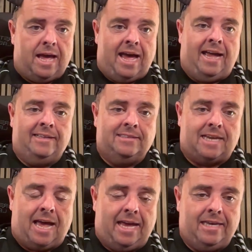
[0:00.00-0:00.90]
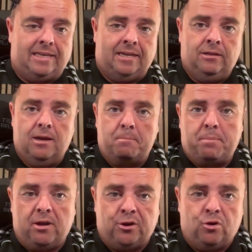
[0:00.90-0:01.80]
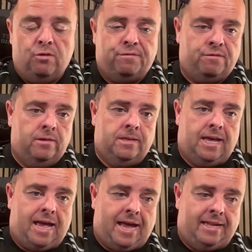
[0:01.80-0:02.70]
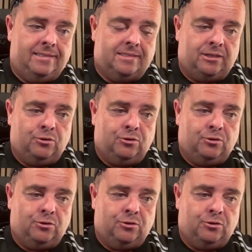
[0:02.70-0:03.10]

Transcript: and I can bugger off and